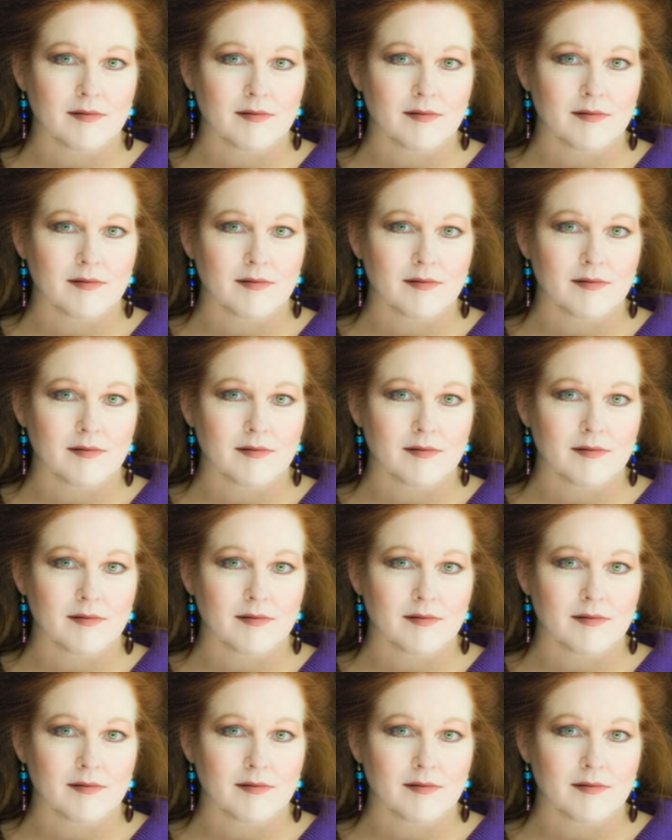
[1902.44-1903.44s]

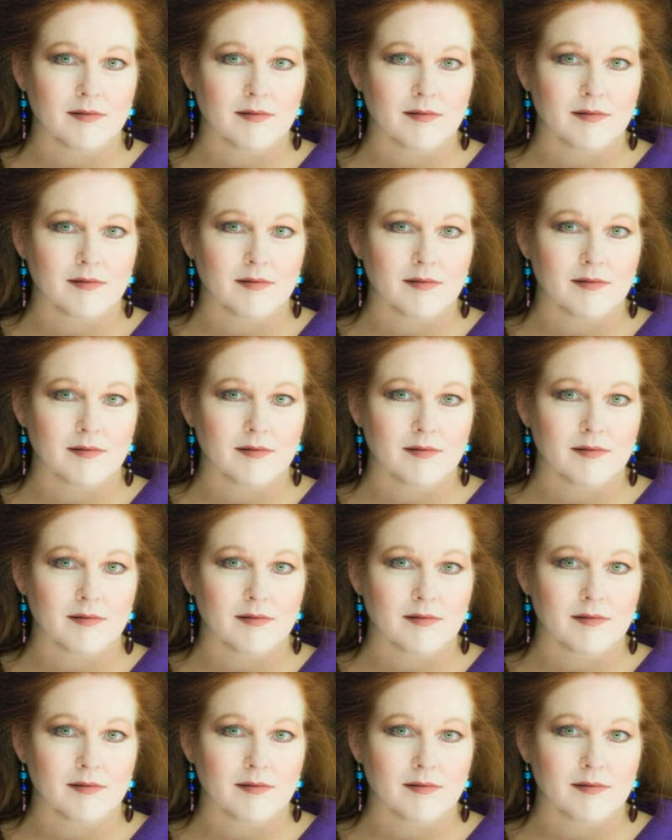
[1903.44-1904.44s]

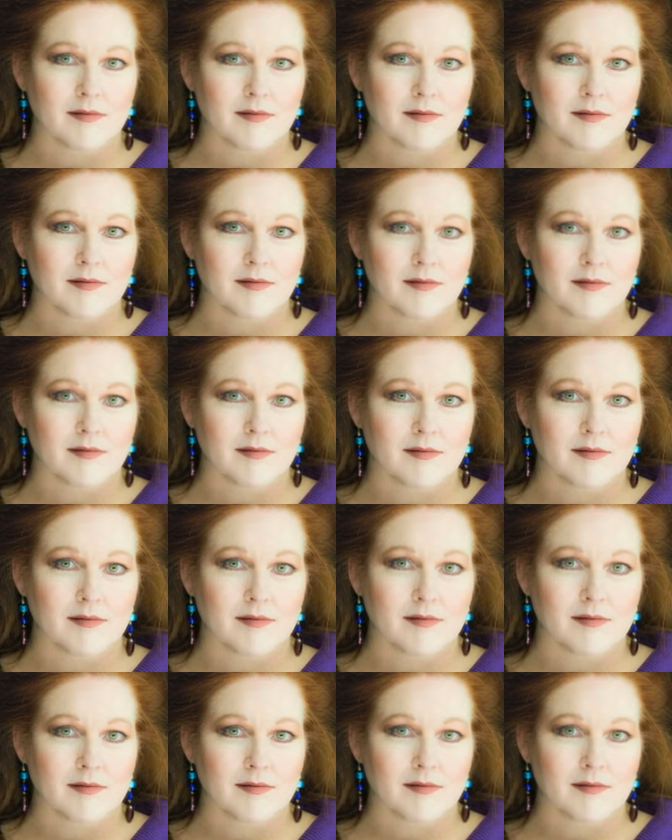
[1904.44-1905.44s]

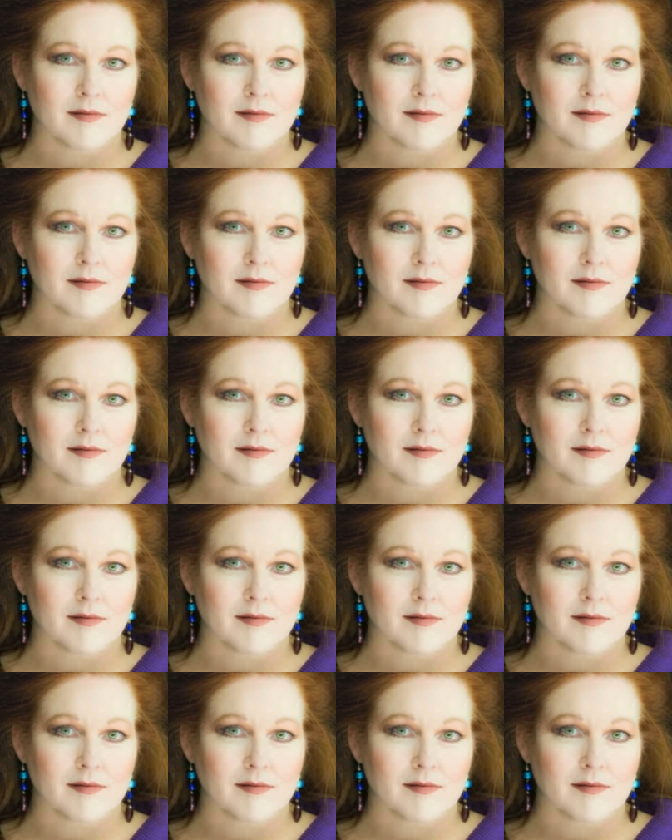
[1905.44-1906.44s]

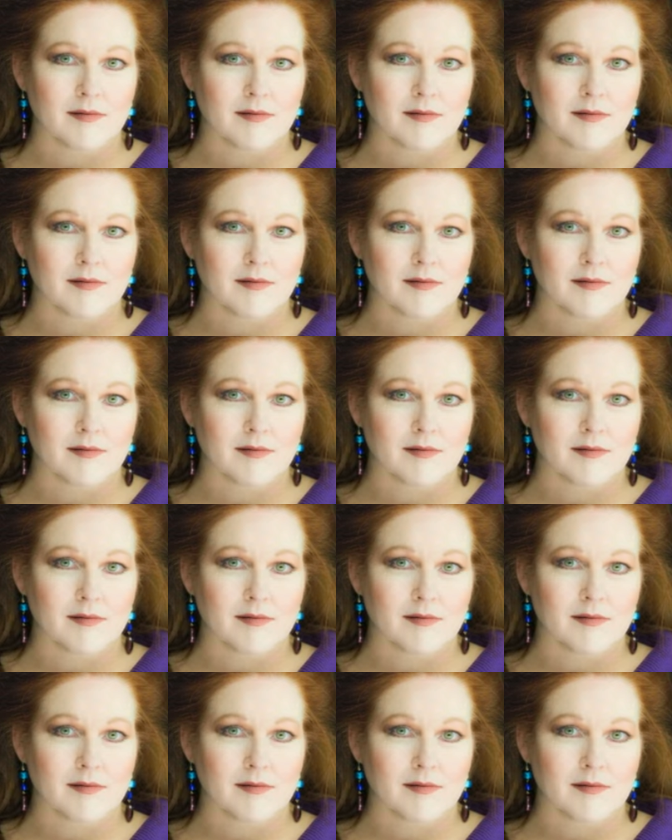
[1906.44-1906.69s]
This is a still picture; no speech is visible.